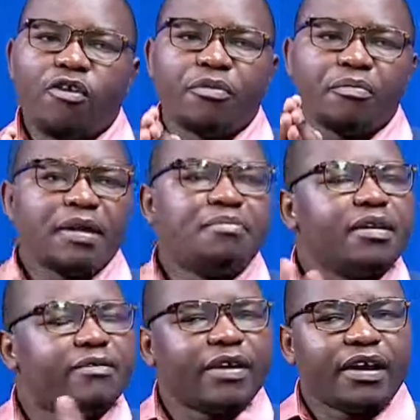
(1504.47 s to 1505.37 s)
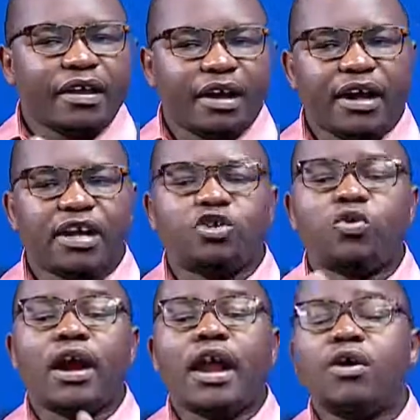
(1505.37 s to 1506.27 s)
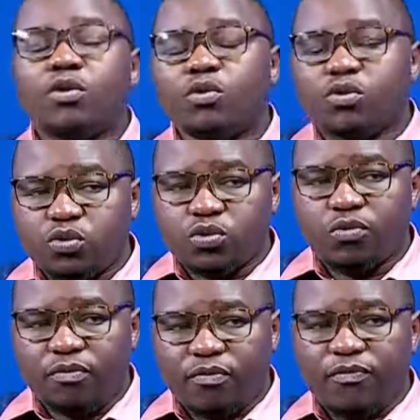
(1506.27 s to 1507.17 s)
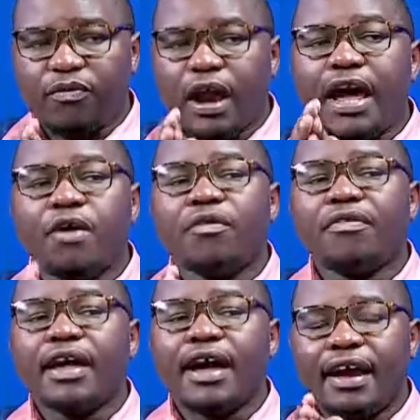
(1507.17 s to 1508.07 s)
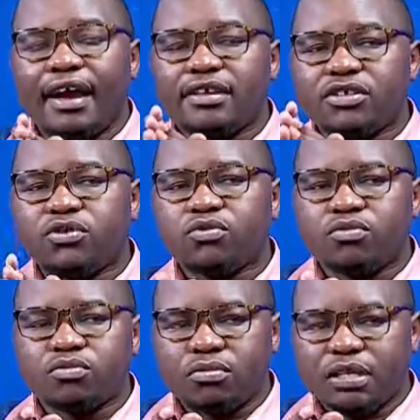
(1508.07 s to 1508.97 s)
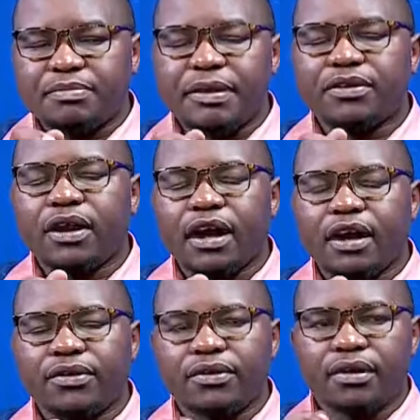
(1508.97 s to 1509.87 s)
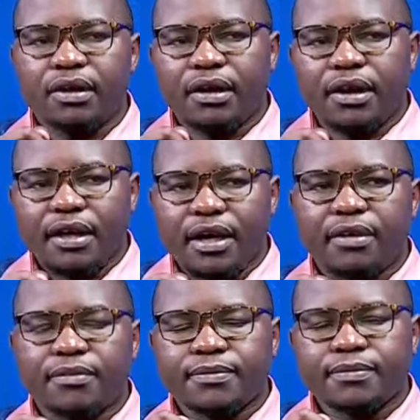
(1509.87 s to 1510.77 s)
or maybe even to allow you to fly with the airlines to this particular country. Yeah.